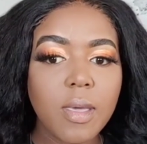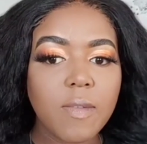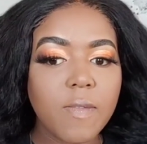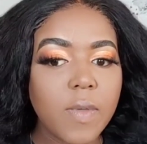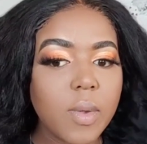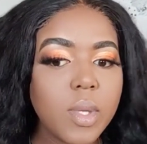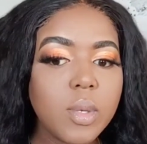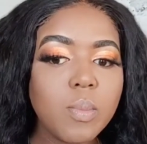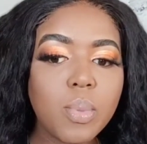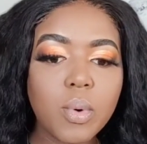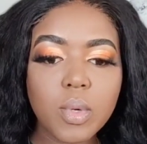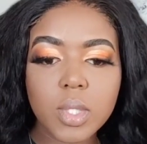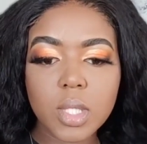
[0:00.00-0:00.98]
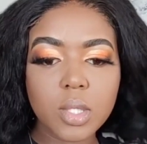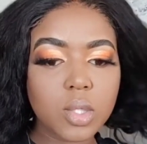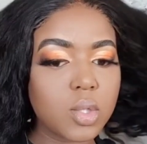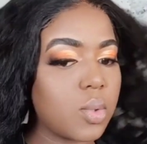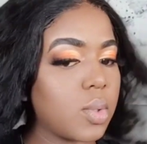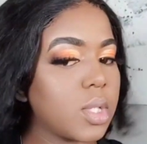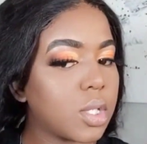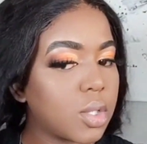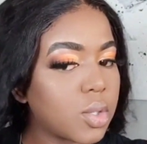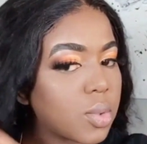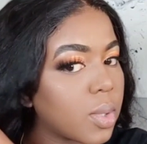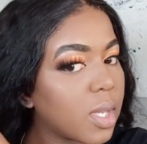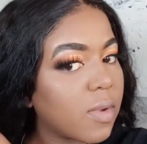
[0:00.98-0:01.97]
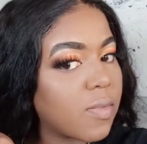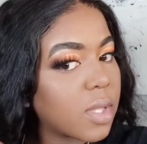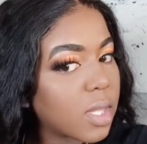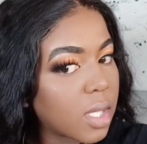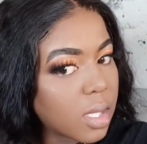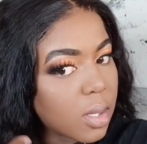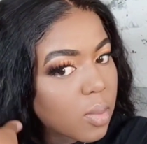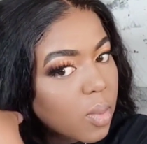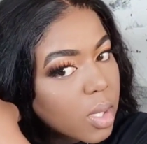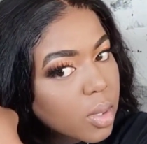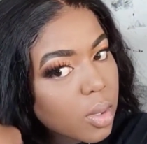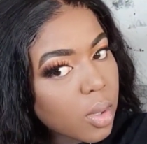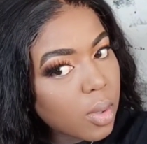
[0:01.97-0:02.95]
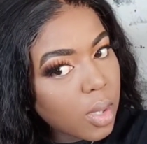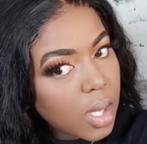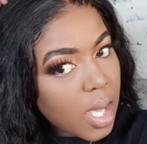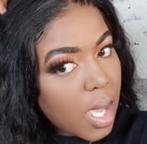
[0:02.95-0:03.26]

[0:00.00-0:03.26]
Very important, don't just do everything in one go.